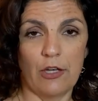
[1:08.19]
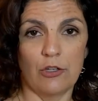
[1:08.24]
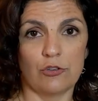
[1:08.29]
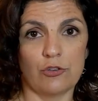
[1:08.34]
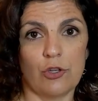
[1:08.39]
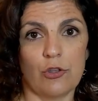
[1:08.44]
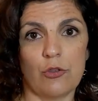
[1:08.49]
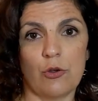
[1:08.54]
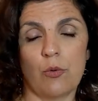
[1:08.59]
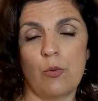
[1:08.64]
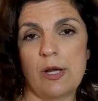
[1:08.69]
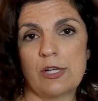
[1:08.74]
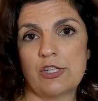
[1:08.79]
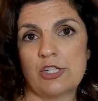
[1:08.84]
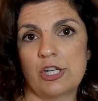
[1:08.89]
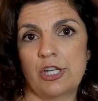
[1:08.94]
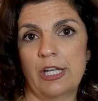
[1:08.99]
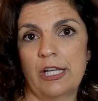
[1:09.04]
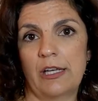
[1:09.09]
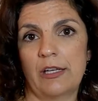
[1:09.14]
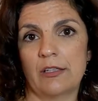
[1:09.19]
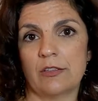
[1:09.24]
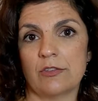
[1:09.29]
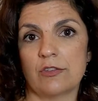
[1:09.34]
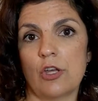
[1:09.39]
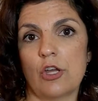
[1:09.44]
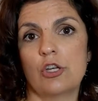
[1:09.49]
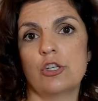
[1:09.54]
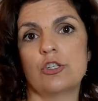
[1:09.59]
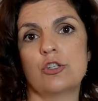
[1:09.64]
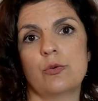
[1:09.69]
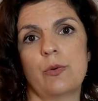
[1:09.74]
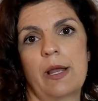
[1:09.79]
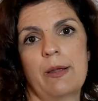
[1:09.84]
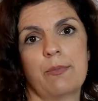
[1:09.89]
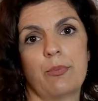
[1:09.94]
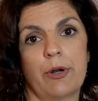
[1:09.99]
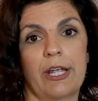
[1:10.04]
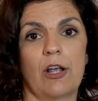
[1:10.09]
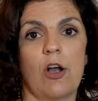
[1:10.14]
So the question is, do I
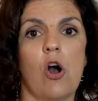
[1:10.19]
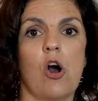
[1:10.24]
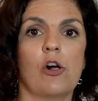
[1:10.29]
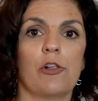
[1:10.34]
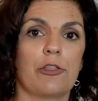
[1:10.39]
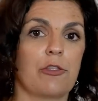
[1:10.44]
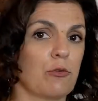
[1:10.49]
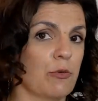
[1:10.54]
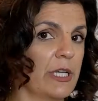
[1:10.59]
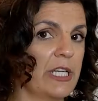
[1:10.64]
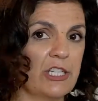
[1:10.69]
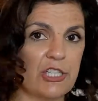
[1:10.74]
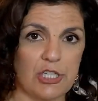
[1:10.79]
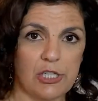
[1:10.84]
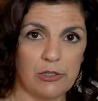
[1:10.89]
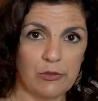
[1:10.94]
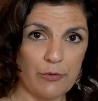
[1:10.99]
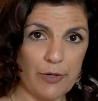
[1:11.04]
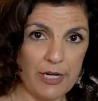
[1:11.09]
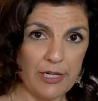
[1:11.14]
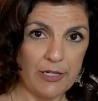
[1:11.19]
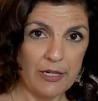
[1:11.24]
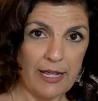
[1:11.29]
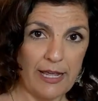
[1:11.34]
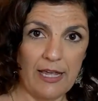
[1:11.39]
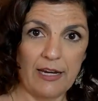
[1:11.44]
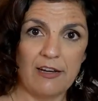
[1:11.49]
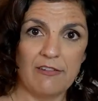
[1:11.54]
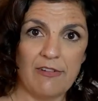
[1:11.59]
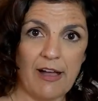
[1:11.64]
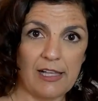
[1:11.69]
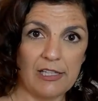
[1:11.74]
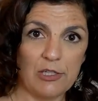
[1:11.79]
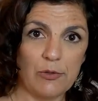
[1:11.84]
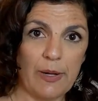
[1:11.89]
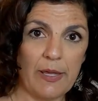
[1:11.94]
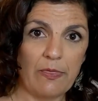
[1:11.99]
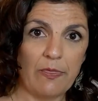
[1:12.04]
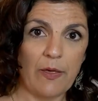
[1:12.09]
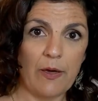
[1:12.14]
bring all 3 children and
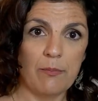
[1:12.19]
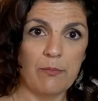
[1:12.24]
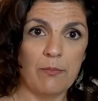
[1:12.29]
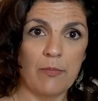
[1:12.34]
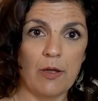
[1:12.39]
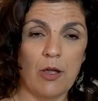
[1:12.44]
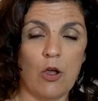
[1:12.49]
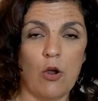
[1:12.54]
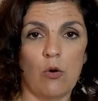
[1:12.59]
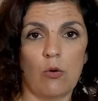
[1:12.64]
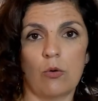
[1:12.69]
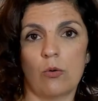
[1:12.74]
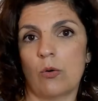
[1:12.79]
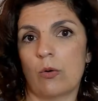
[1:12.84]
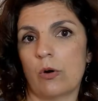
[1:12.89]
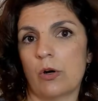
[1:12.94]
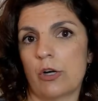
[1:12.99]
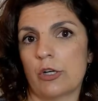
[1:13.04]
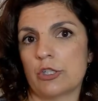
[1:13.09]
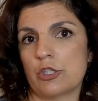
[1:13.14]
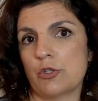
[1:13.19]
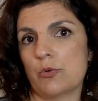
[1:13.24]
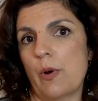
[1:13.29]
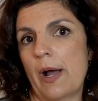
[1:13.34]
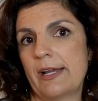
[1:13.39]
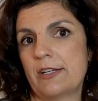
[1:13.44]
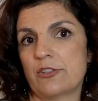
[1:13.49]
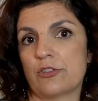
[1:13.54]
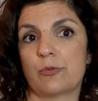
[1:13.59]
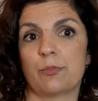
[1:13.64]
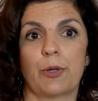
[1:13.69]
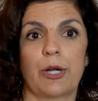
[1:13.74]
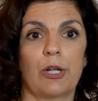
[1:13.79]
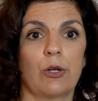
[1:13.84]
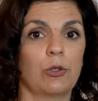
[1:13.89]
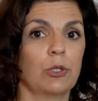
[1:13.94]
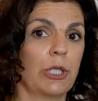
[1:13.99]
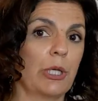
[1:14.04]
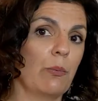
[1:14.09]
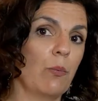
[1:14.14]
evaluate them? Or do I just
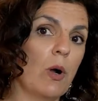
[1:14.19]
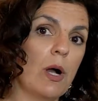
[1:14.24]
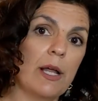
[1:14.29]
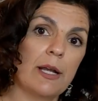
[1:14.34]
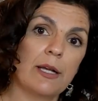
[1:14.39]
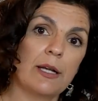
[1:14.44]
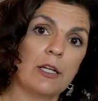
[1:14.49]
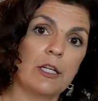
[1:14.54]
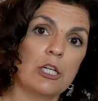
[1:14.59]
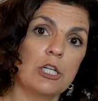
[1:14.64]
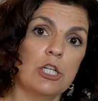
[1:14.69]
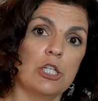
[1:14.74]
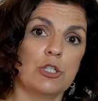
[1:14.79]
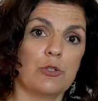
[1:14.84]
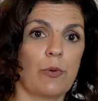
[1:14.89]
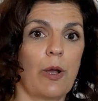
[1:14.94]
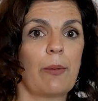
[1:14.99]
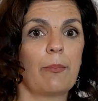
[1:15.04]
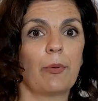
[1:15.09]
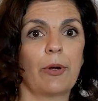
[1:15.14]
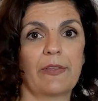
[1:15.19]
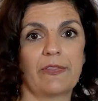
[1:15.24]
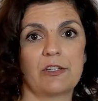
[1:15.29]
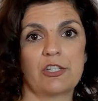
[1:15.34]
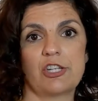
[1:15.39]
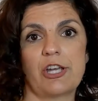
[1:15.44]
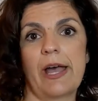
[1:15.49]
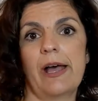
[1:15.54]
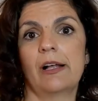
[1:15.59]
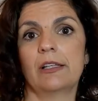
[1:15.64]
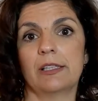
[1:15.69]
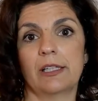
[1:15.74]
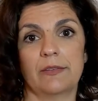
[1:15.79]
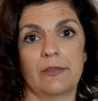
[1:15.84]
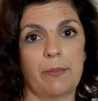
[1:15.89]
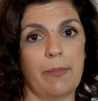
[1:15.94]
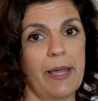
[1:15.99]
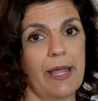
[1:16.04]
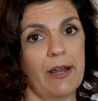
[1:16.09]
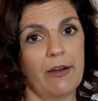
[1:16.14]
bring only one? Do I bring the child
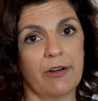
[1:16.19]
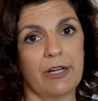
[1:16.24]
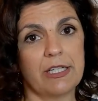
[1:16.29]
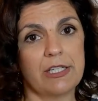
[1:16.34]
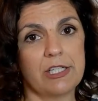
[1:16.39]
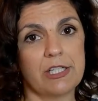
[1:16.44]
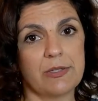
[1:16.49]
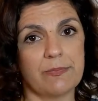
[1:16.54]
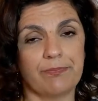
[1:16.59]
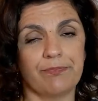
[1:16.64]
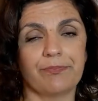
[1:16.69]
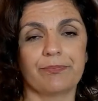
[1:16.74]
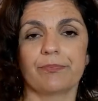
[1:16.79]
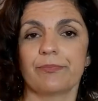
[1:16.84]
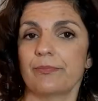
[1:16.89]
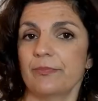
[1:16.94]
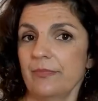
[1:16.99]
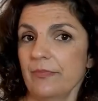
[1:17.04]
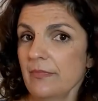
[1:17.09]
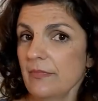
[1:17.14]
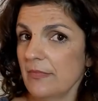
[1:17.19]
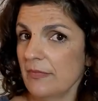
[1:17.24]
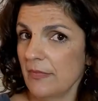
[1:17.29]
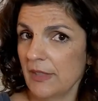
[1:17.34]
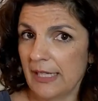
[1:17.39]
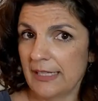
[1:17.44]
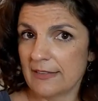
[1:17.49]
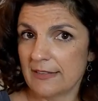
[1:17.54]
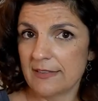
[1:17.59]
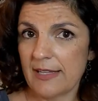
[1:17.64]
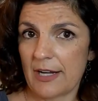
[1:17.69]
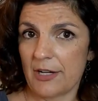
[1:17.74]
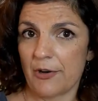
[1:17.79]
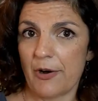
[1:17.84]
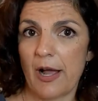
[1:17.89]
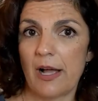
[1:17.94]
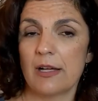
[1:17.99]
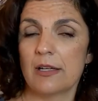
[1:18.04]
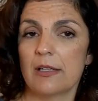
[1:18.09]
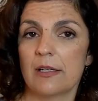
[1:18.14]
and the parent,
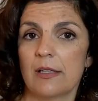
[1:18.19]
etc.?